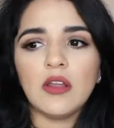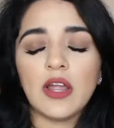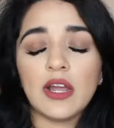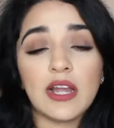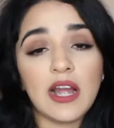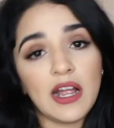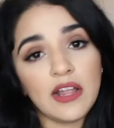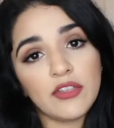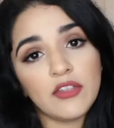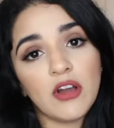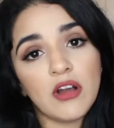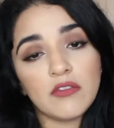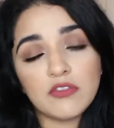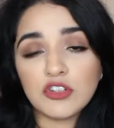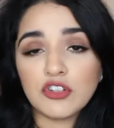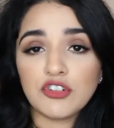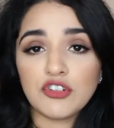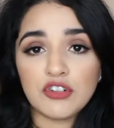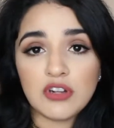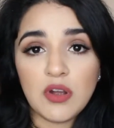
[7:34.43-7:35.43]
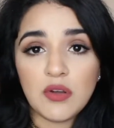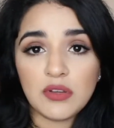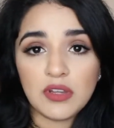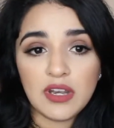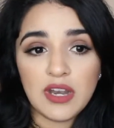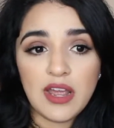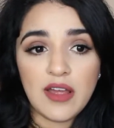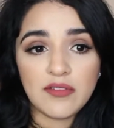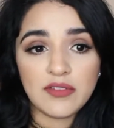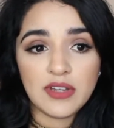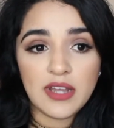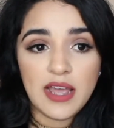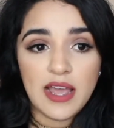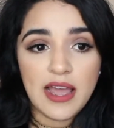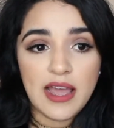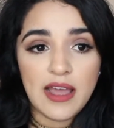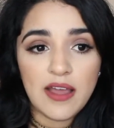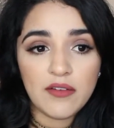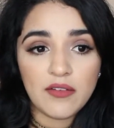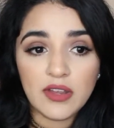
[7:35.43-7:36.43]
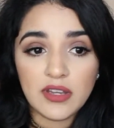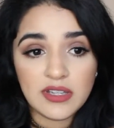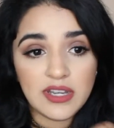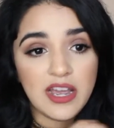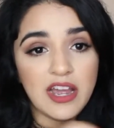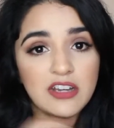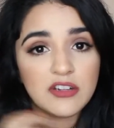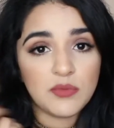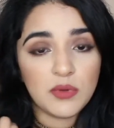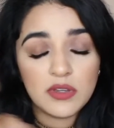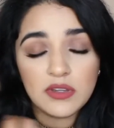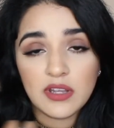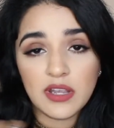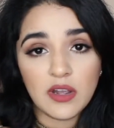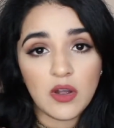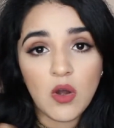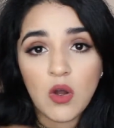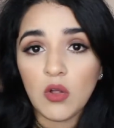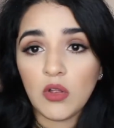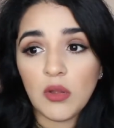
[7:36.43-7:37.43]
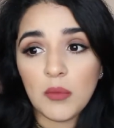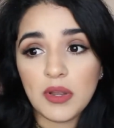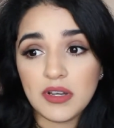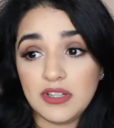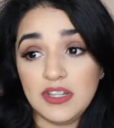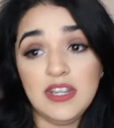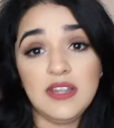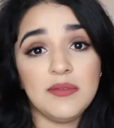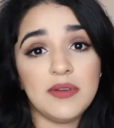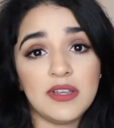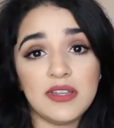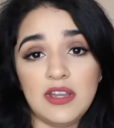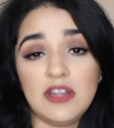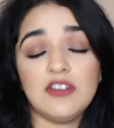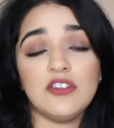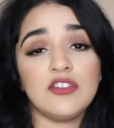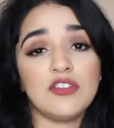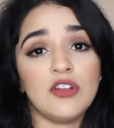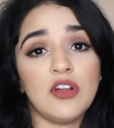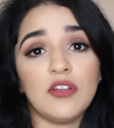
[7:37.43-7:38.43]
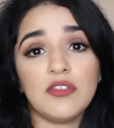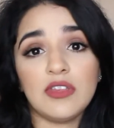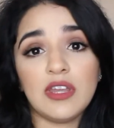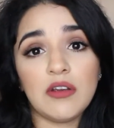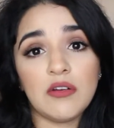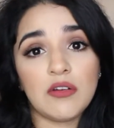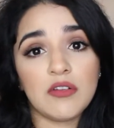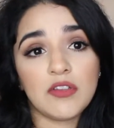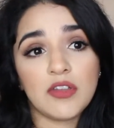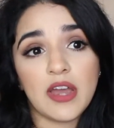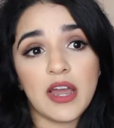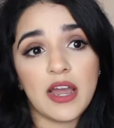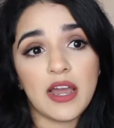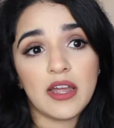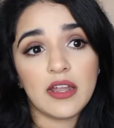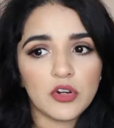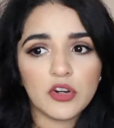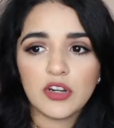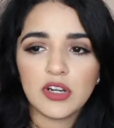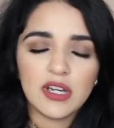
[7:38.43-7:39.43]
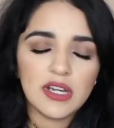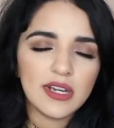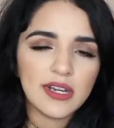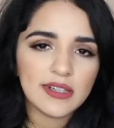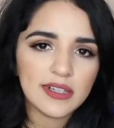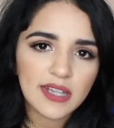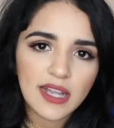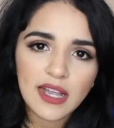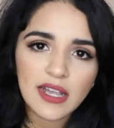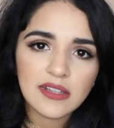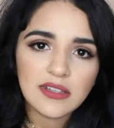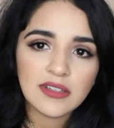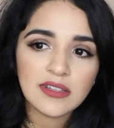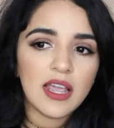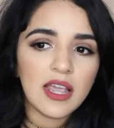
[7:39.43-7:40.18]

Like, I thought for sure I was gonna have to have attachments like all on my teeth because I just thought they were that crooked, I guess.